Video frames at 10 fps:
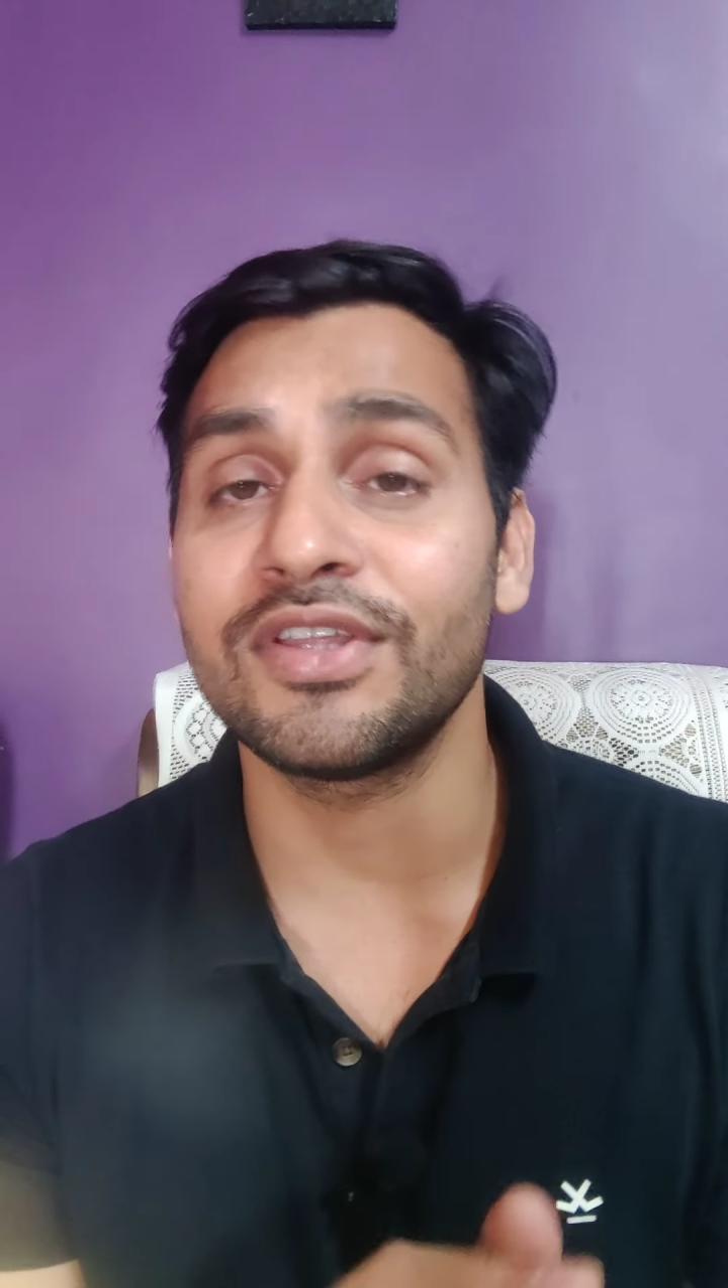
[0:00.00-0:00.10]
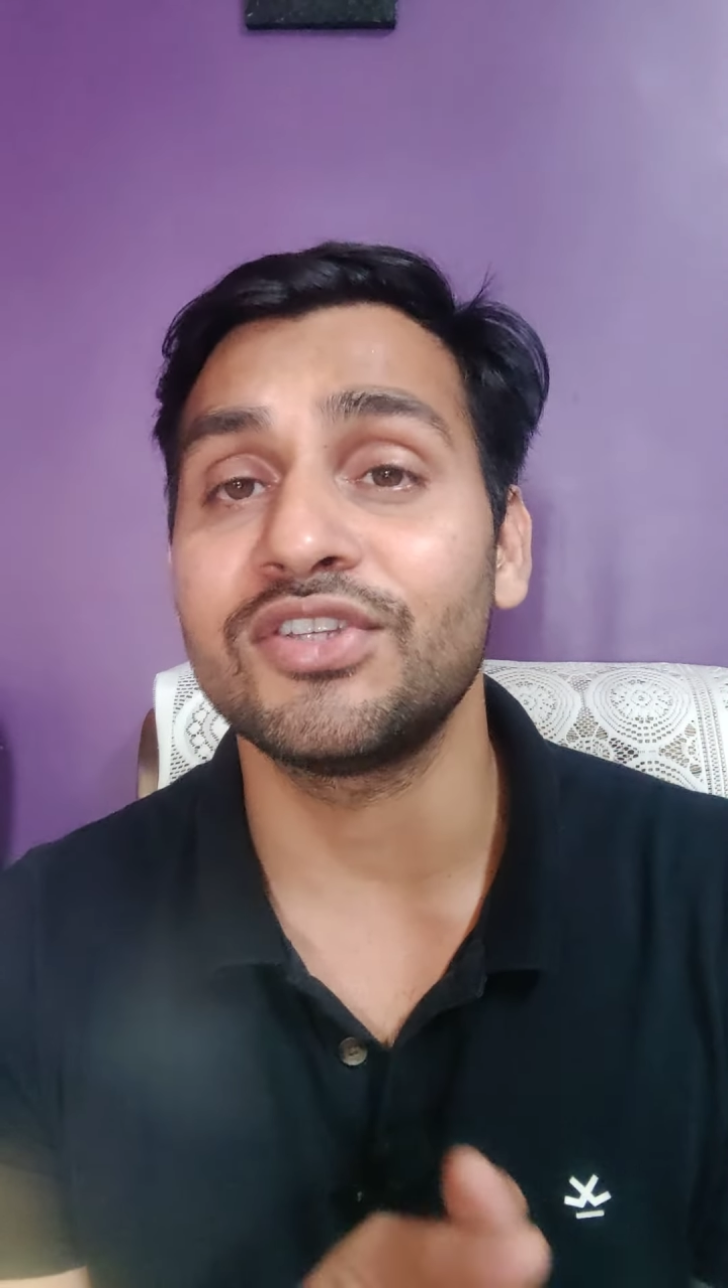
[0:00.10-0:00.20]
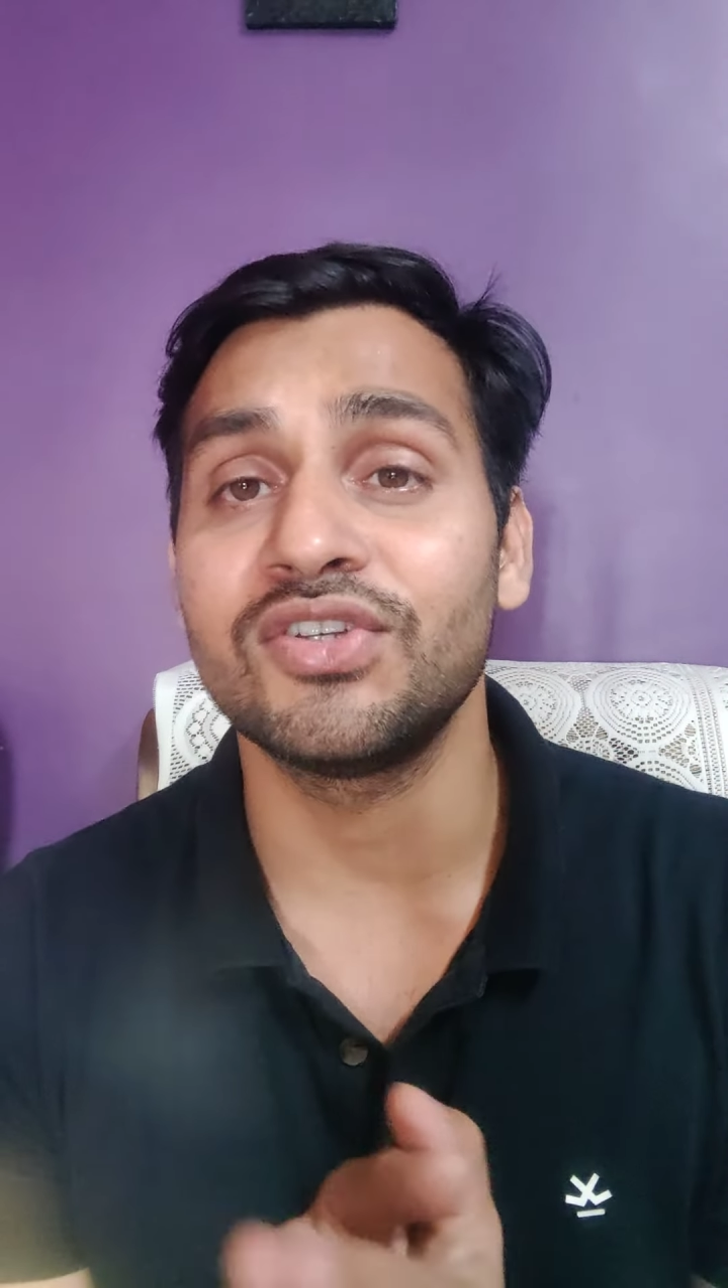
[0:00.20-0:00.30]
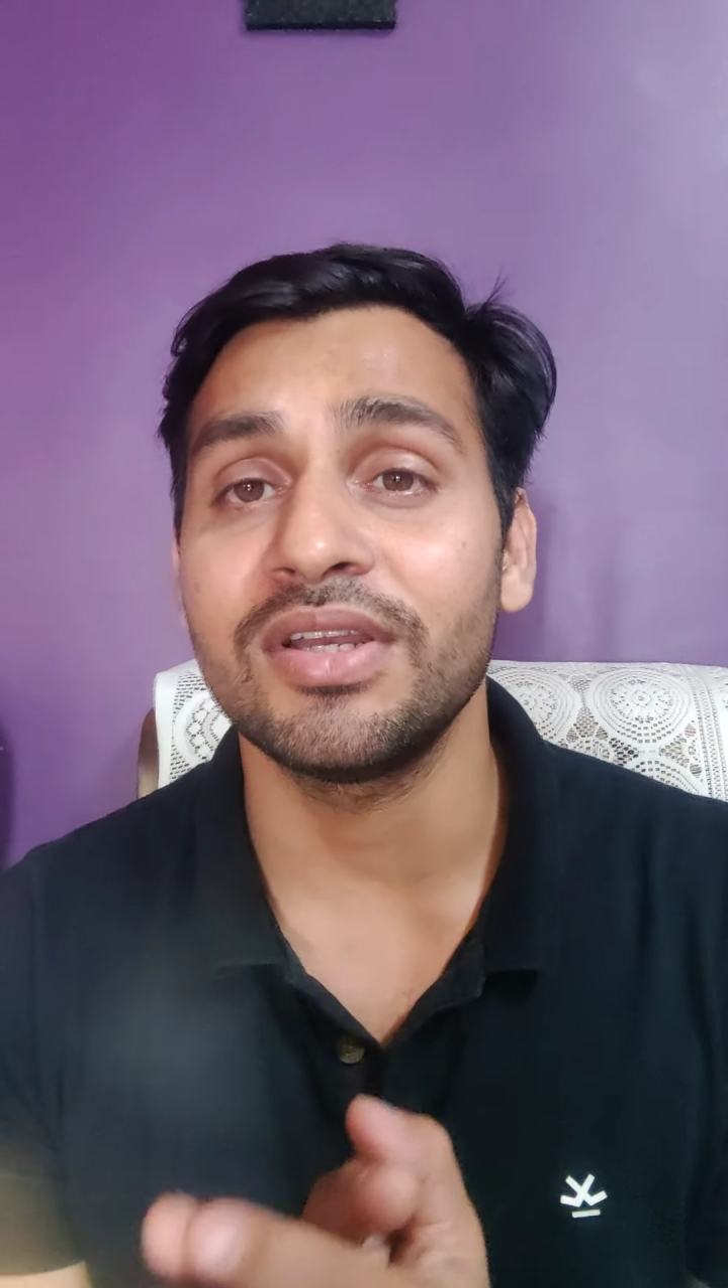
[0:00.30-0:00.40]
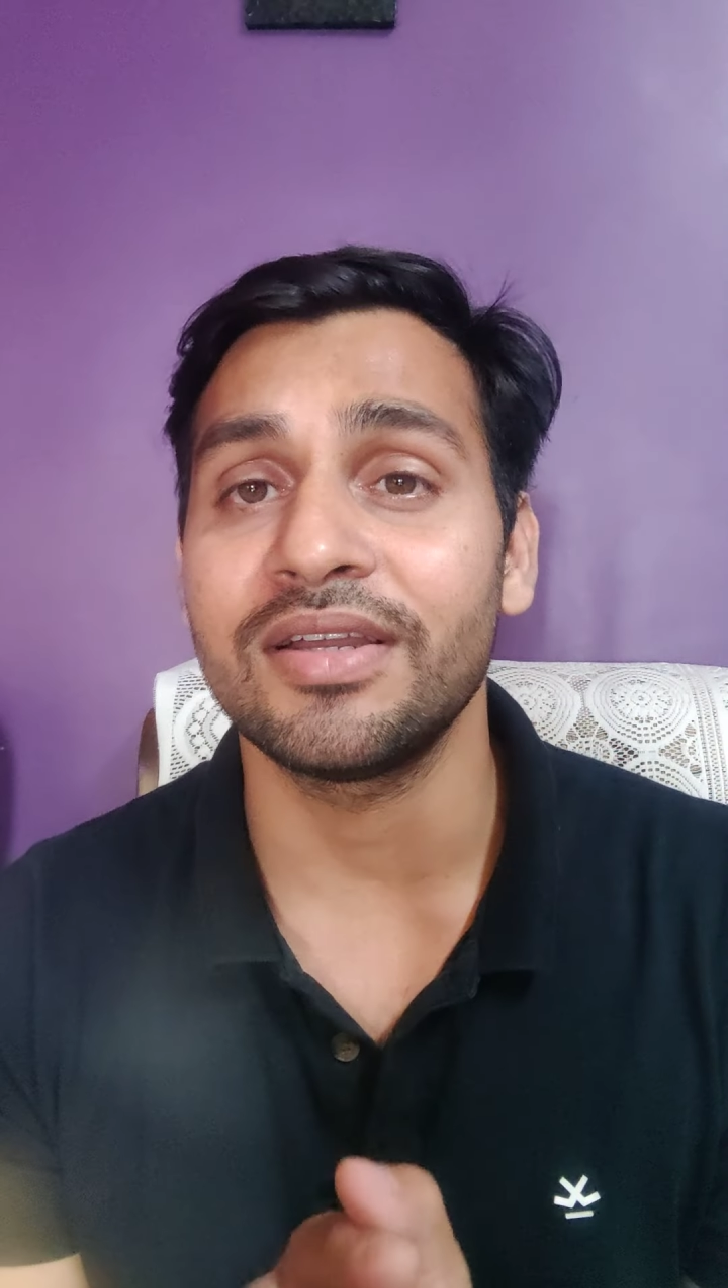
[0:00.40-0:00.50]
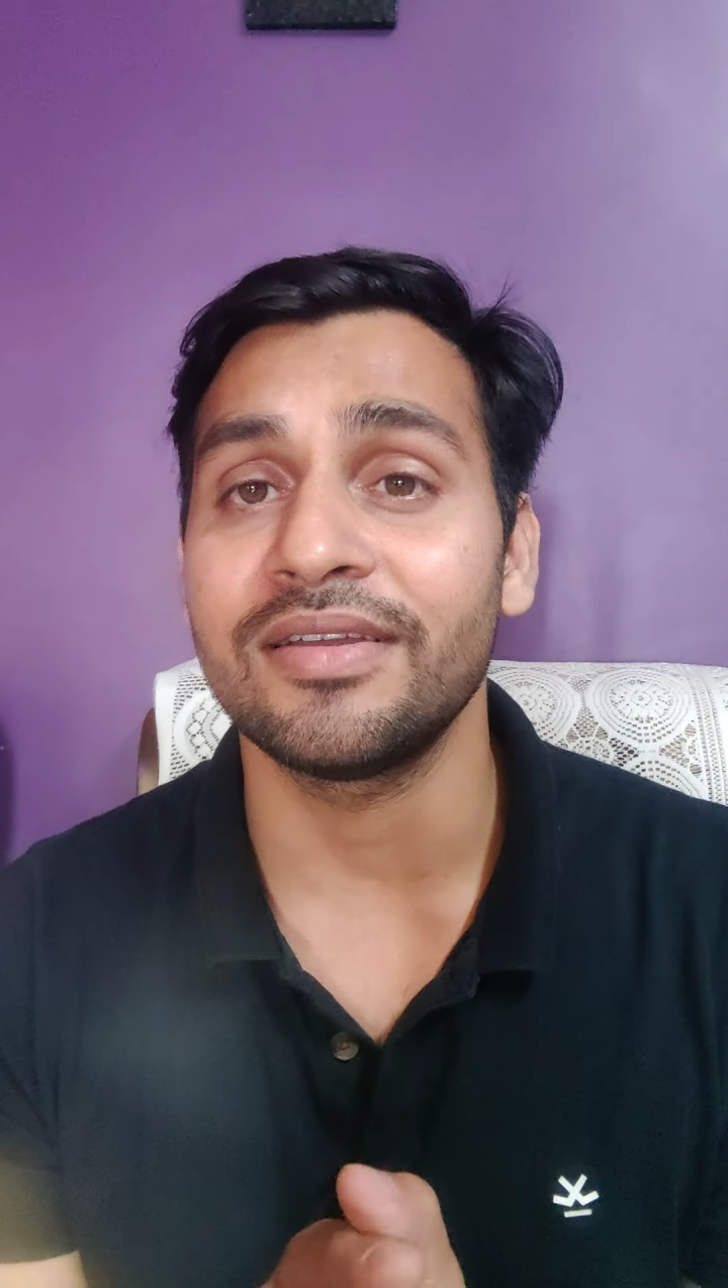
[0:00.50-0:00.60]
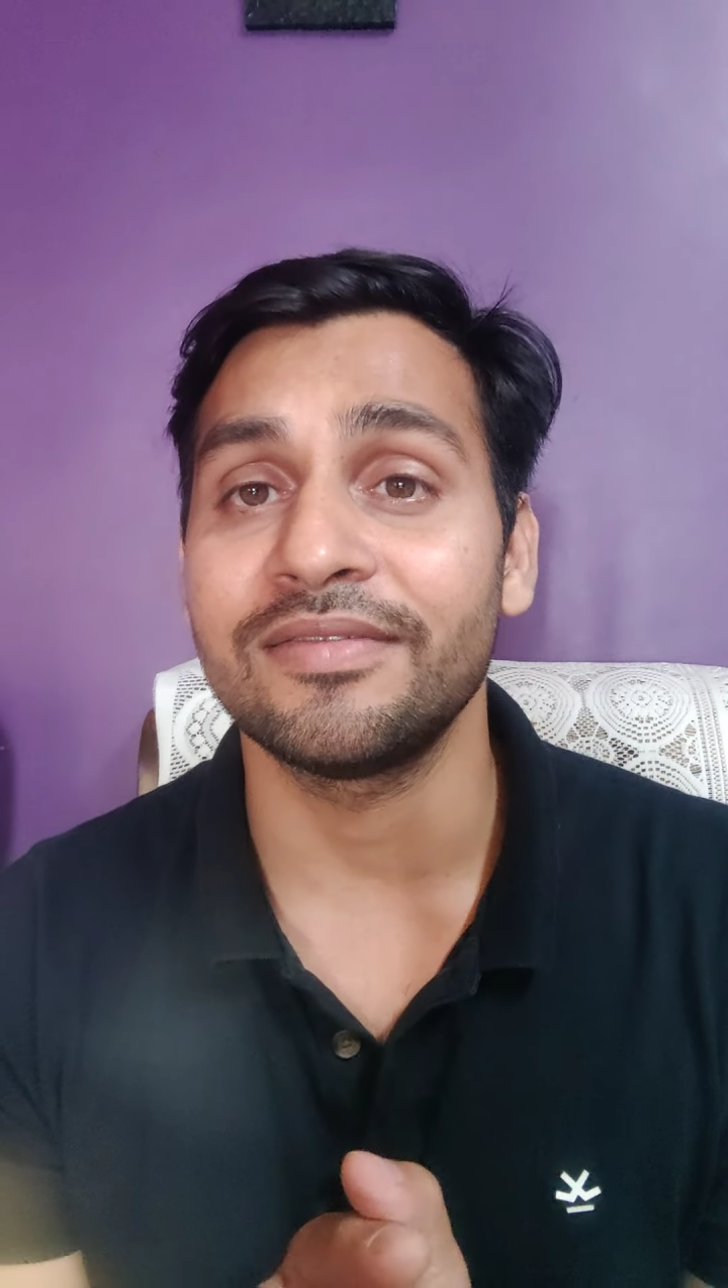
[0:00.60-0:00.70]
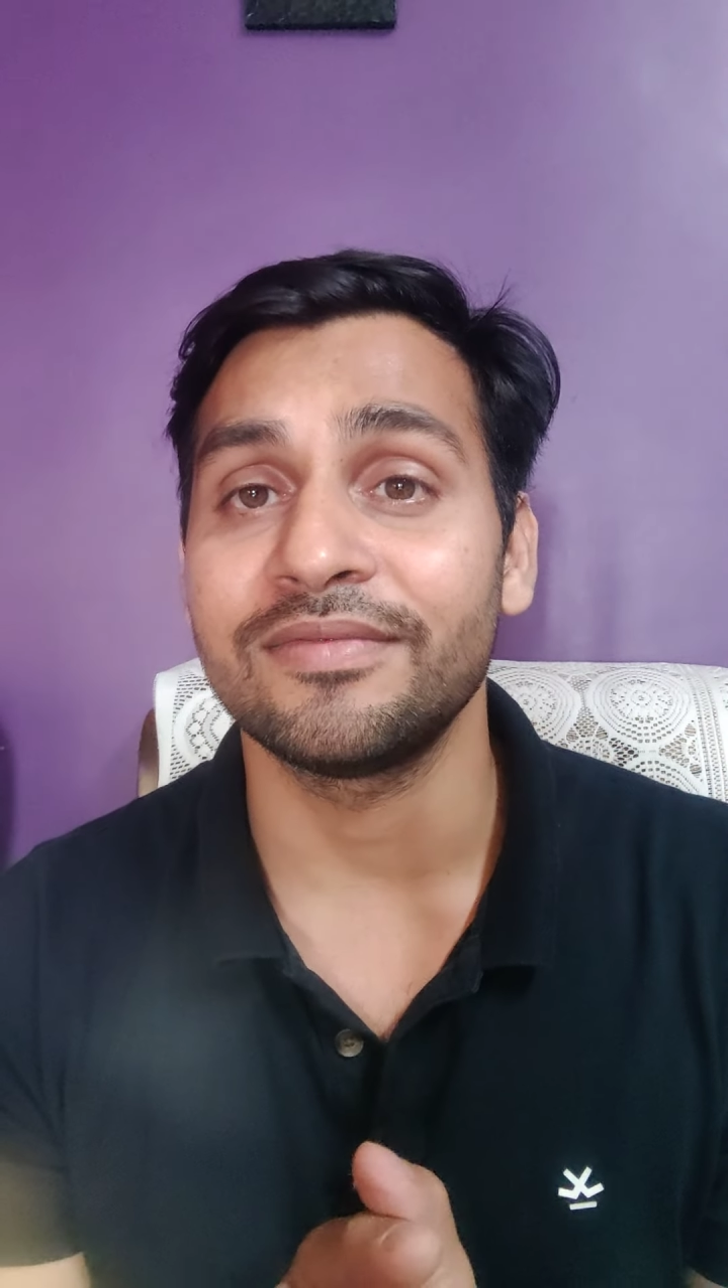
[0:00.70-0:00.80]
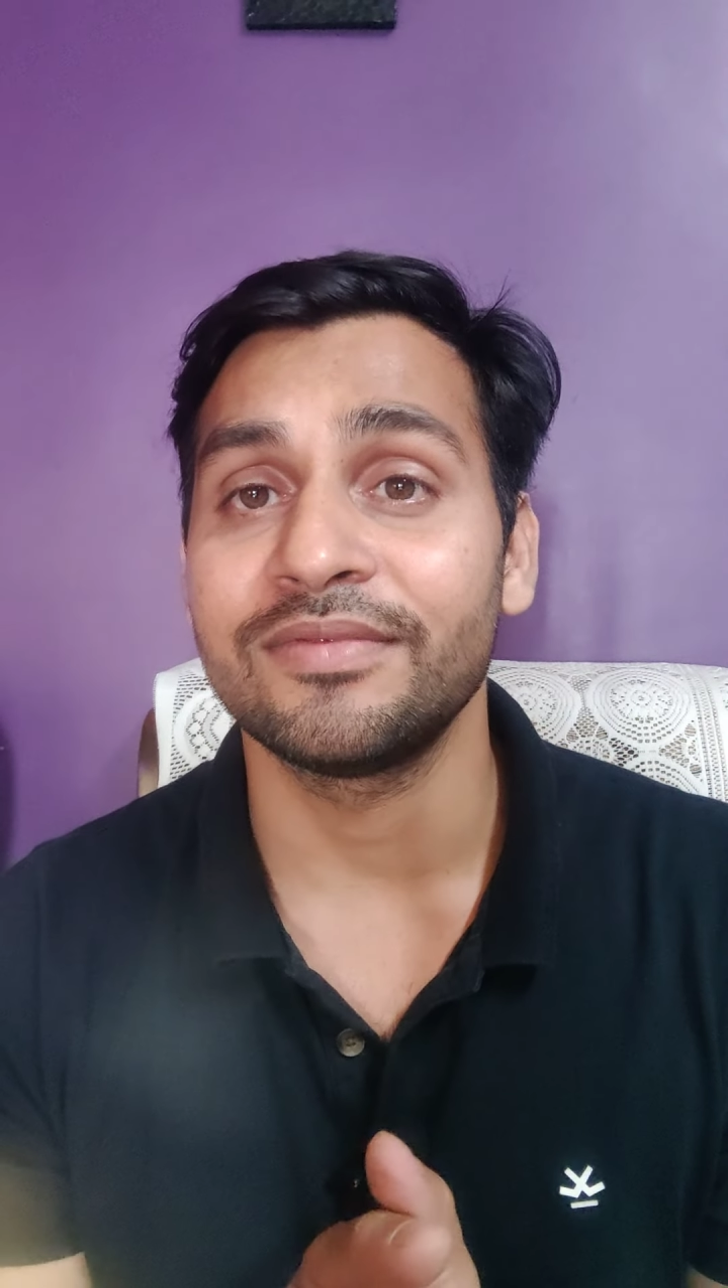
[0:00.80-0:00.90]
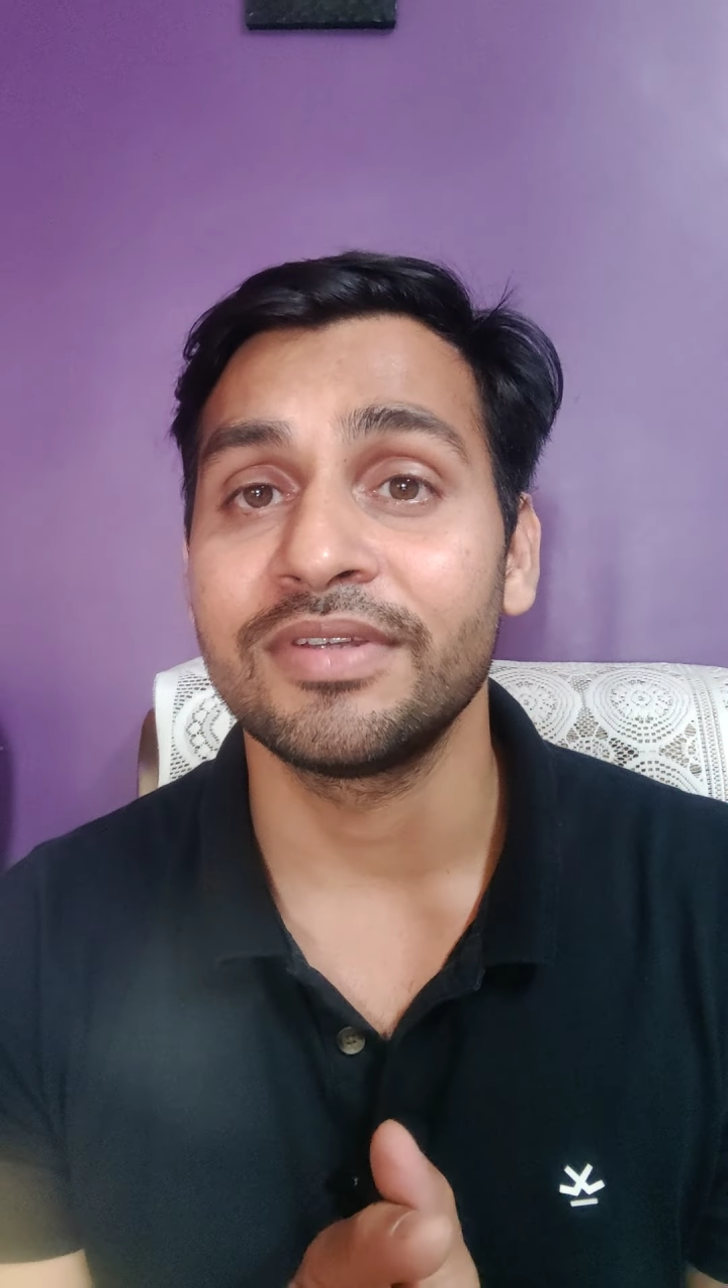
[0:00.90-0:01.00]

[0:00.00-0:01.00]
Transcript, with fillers: the children